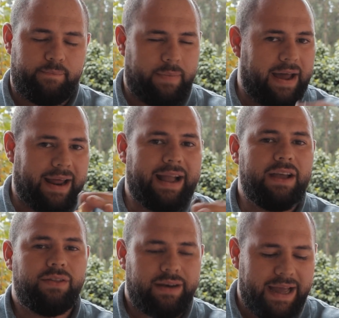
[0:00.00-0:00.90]
And I
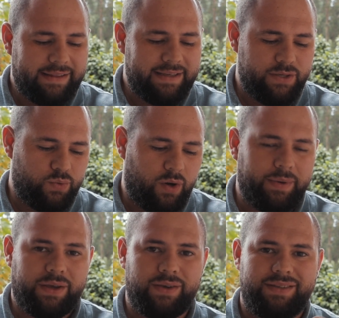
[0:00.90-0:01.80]
kind of like this as well
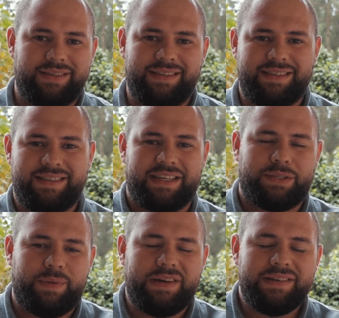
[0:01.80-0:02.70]
because it's an
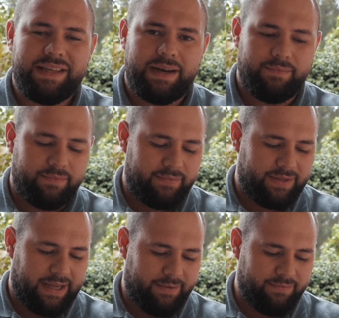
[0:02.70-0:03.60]
experience that
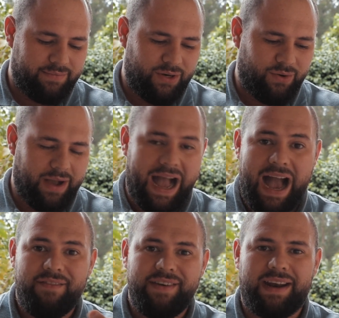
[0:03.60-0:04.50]
I'm you know,
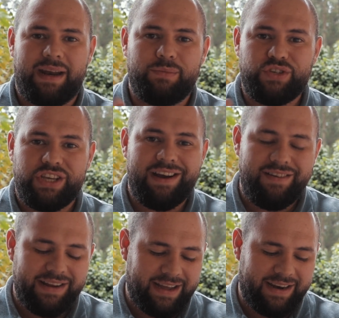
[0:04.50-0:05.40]
having and I'm
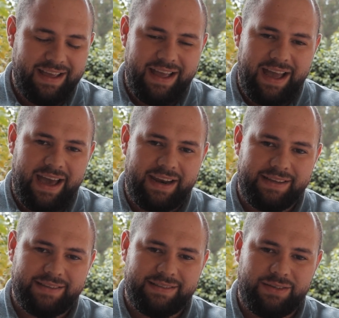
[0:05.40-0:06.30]
sharing, and
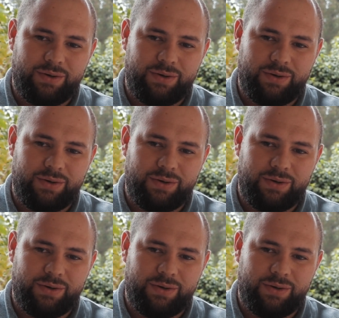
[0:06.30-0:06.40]
it's, you